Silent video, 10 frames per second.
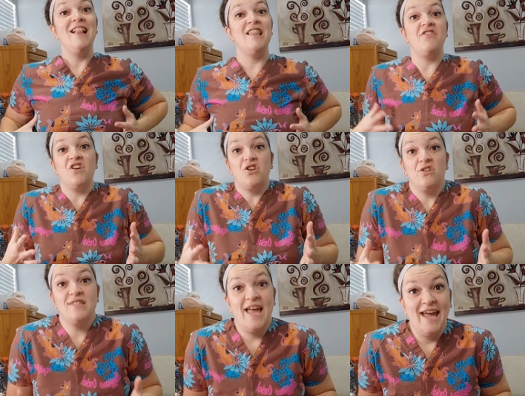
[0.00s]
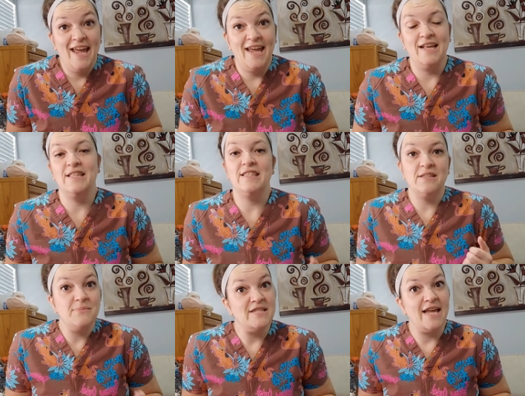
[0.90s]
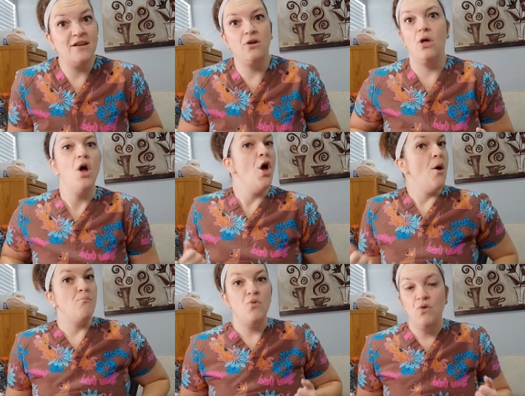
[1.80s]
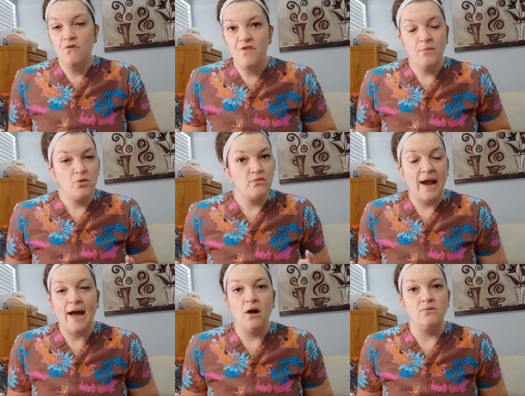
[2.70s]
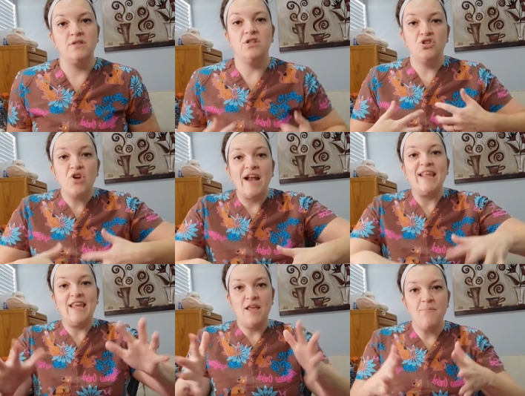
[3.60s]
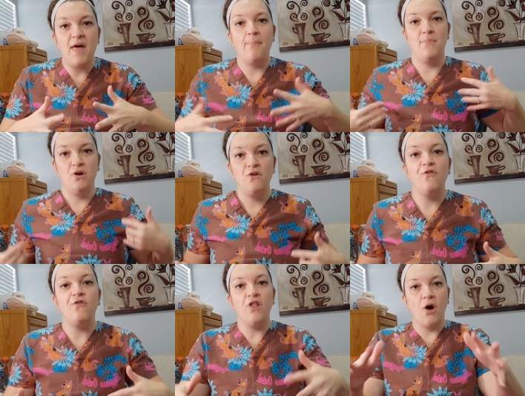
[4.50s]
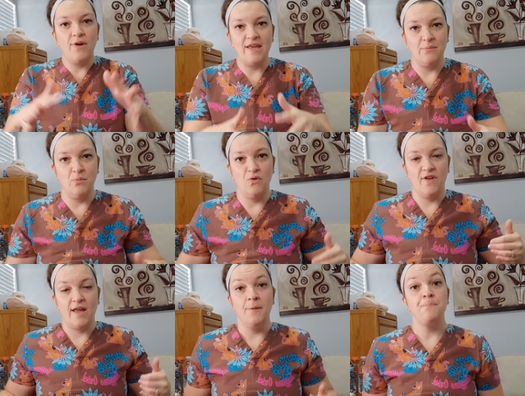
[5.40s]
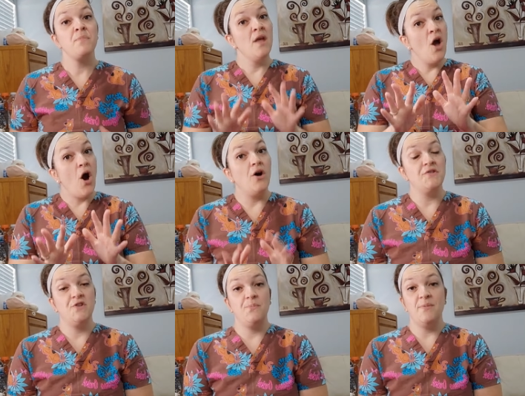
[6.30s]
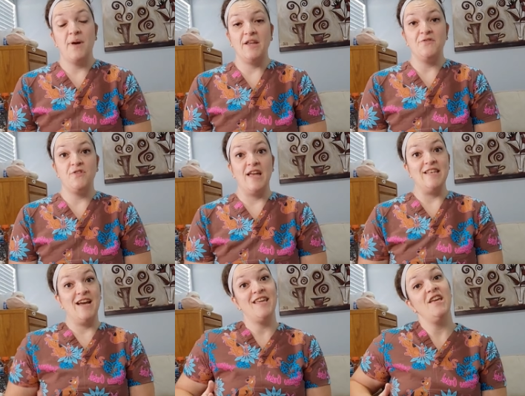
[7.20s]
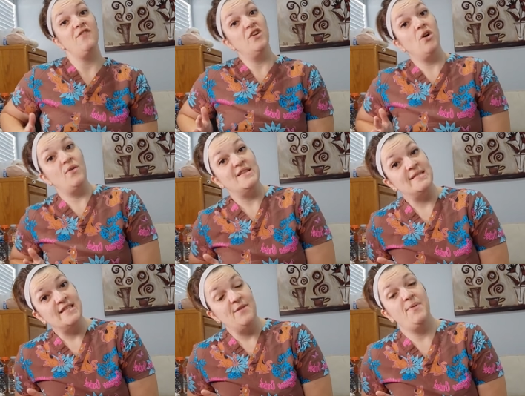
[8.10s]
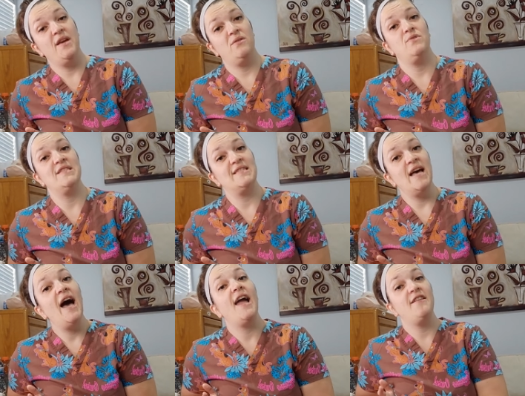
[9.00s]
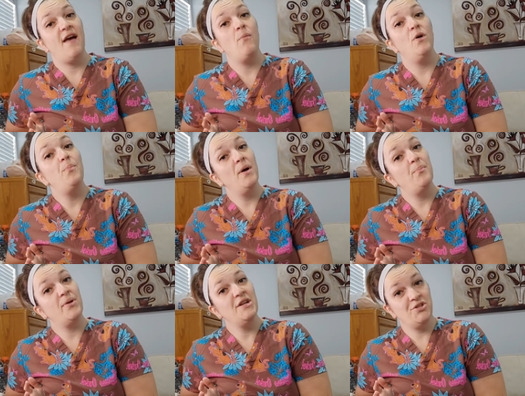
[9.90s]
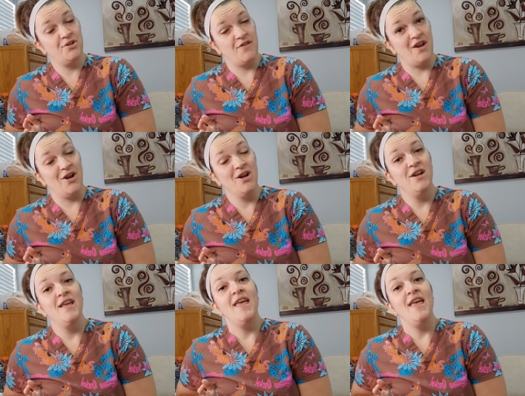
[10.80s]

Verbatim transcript: let the girls hang, let them dangle, move them around try to keep that milk flowing and moving. Also be mindful at night if you're always sleeping on one side, that will put pressure there